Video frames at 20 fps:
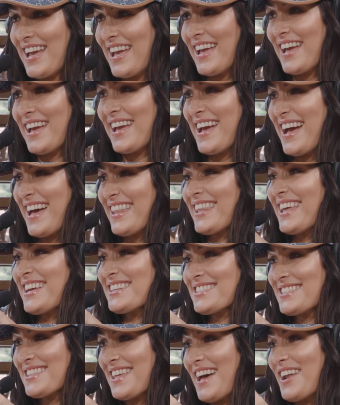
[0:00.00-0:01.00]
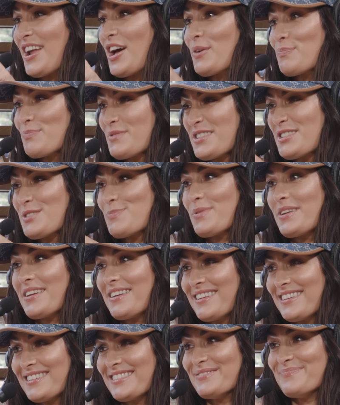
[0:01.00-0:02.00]
I liked that, up to
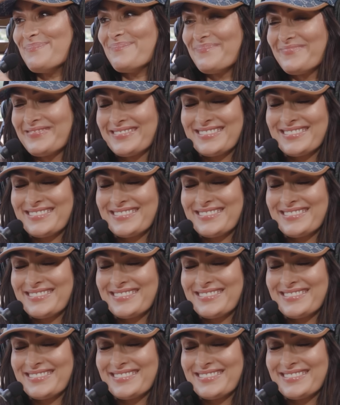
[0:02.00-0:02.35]
speed.